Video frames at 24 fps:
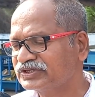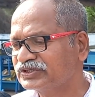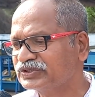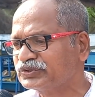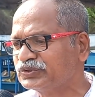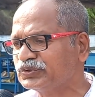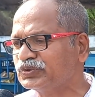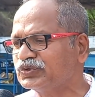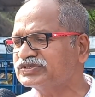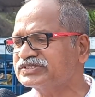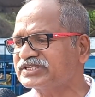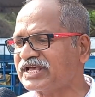
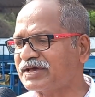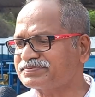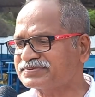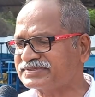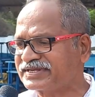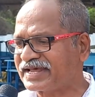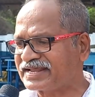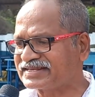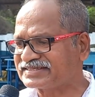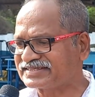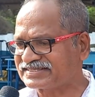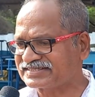two
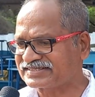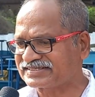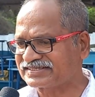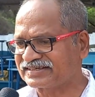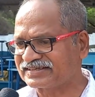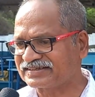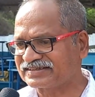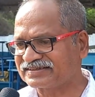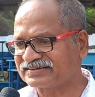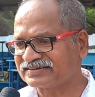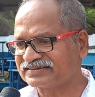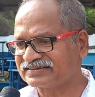substances.
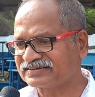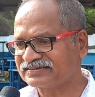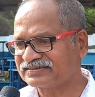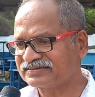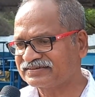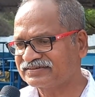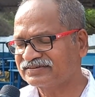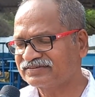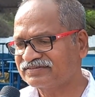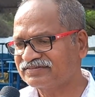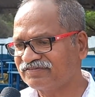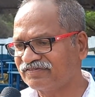
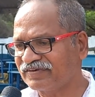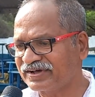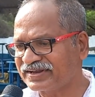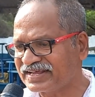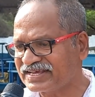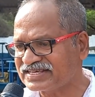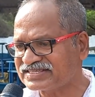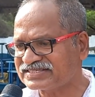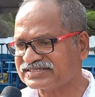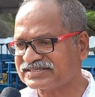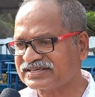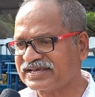One
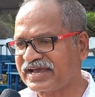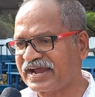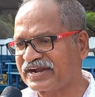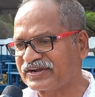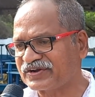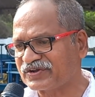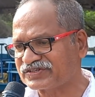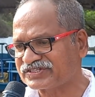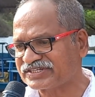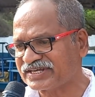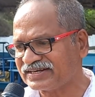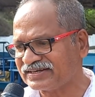is
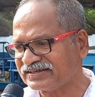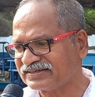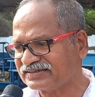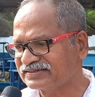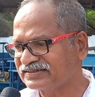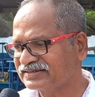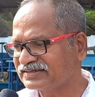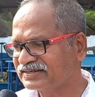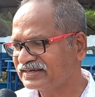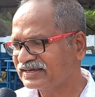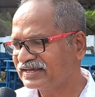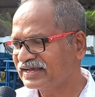hydrogen
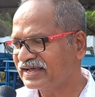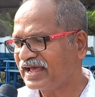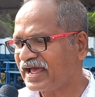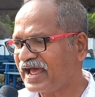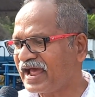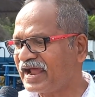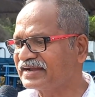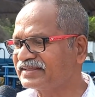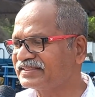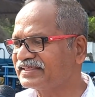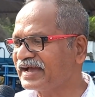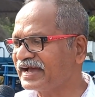
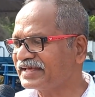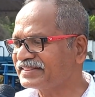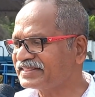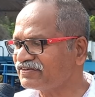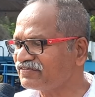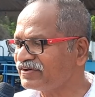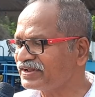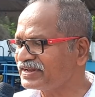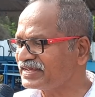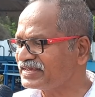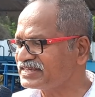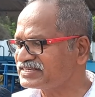and the other
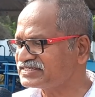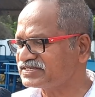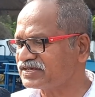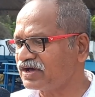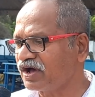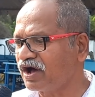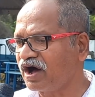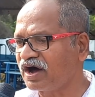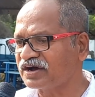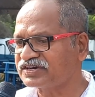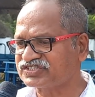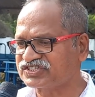one is
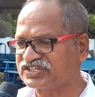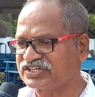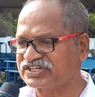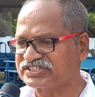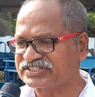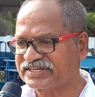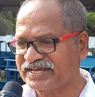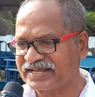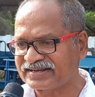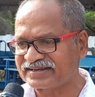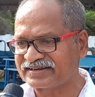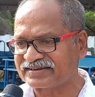
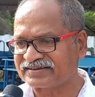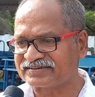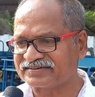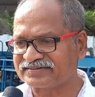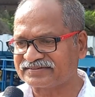oxygen.